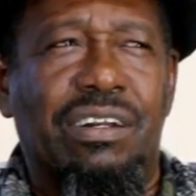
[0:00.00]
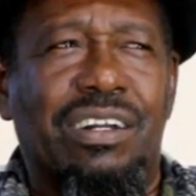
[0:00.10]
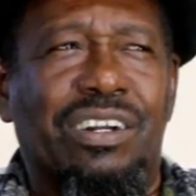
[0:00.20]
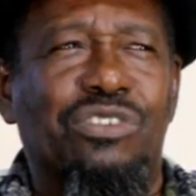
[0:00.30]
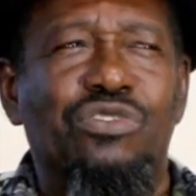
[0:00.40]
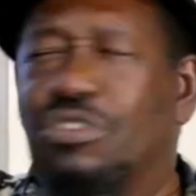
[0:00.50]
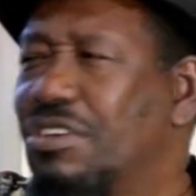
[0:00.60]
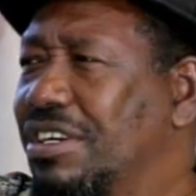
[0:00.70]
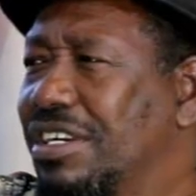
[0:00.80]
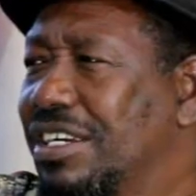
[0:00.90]

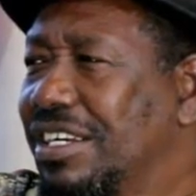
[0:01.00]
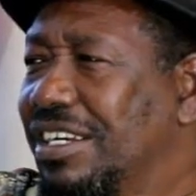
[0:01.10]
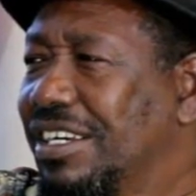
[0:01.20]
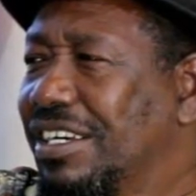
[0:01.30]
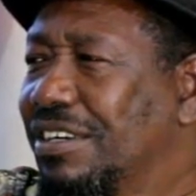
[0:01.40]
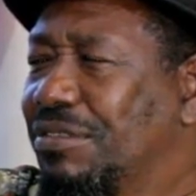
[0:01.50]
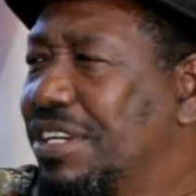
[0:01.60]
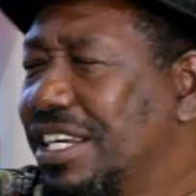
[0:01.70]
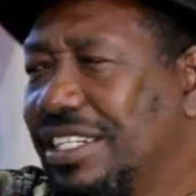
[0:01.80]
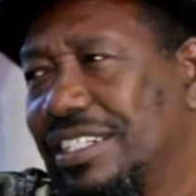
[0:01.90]
cook for
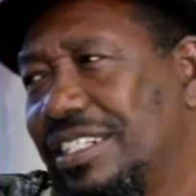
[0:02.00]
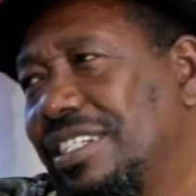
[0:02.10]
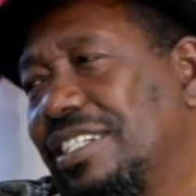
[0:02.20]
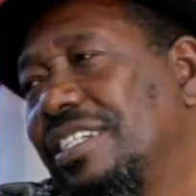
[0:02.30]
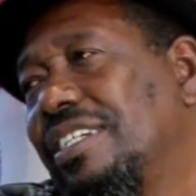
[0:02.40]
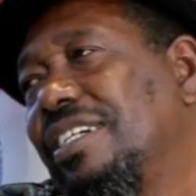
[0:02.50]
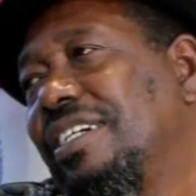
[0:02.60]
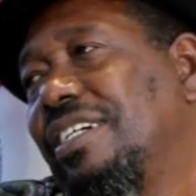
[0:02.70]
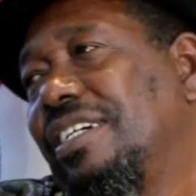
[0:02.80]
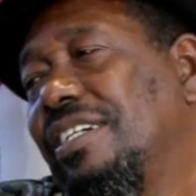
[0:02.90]
that,
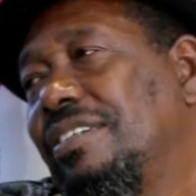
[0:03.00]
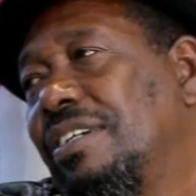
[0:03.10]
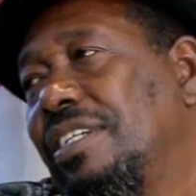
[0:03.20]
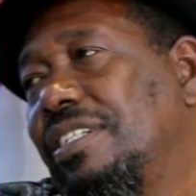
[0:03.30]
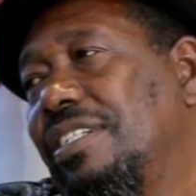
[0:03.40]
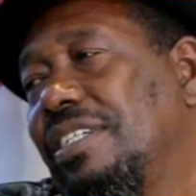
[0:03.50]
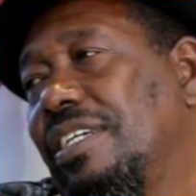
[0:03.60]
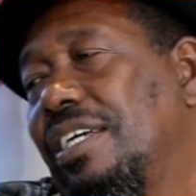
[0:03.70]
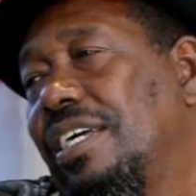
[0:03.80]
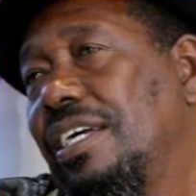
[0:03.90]
right?
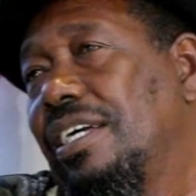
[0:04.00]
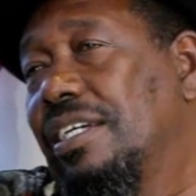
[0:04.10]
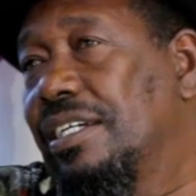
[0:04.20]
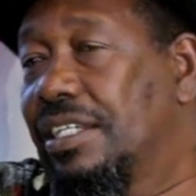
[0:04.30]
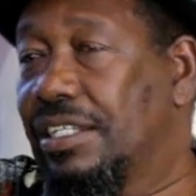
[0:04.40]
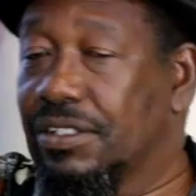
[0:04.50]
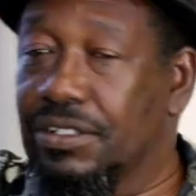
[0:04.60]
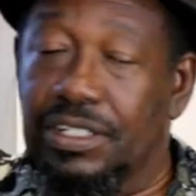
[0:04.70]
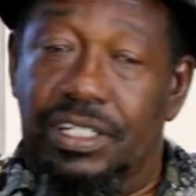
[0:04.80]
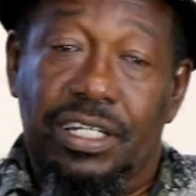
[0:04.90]
I go
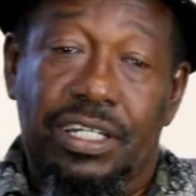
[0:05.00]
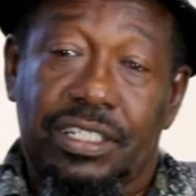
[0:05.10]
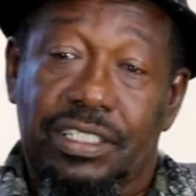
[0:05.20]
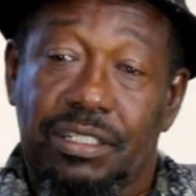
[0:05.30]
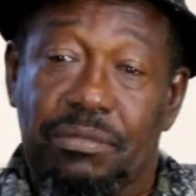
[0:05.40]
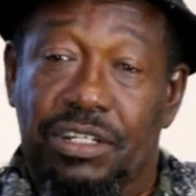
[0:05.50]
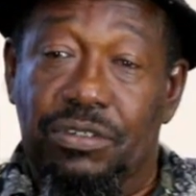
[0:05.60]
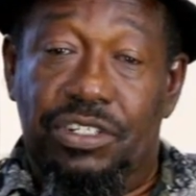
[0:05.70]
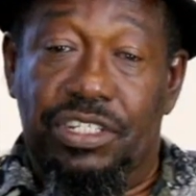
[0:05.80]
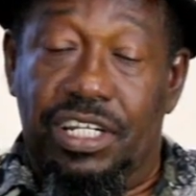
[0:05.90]
and ask the man who
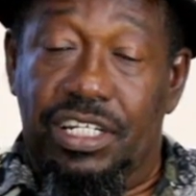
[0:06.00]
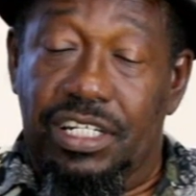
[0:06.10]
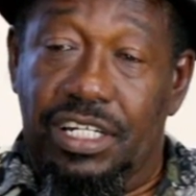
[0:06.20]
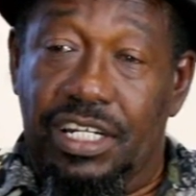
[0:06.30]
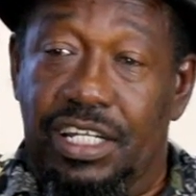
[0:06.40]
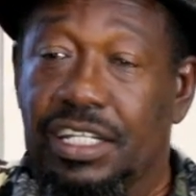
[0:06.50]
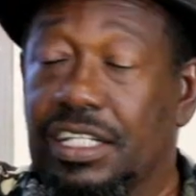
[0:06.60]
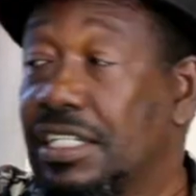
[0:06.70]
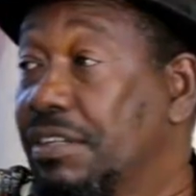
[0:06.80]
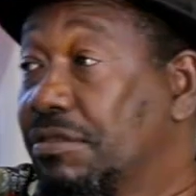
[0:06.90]
in charge of the land and
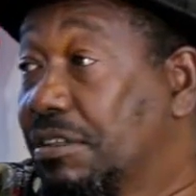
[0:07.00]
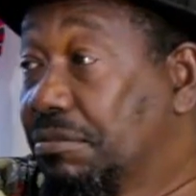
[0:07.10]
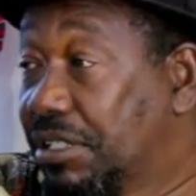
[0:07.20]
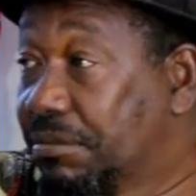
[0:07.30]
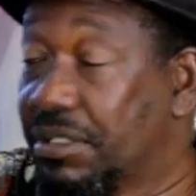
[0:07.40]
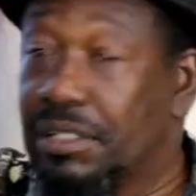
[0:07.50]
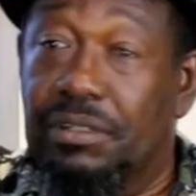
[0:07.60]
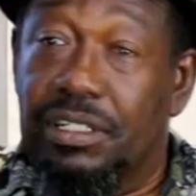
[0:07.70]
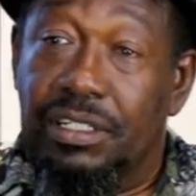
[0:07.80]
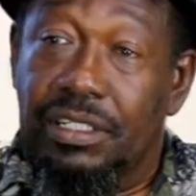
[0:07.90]
the different people,
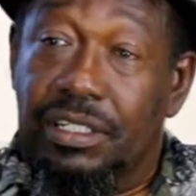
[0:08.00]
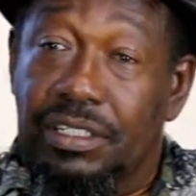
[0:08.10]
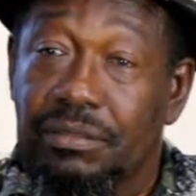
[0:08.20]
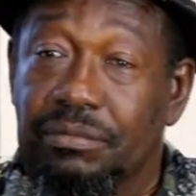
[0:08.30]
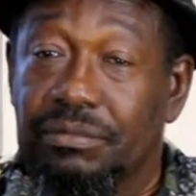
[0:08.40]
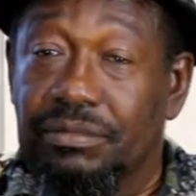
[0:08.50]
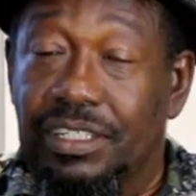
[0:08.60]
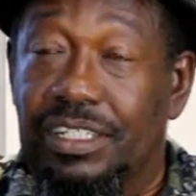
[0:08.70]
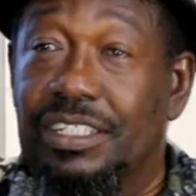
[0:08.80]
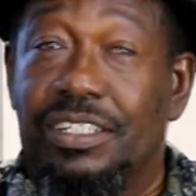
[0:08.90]
and
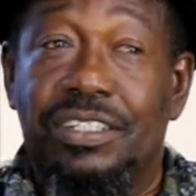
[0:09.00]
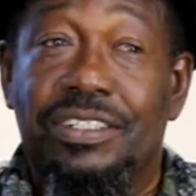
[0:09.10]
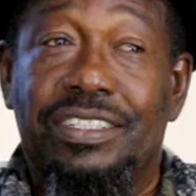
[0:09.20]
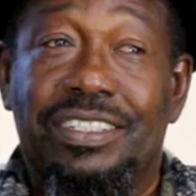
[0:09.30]
all they give is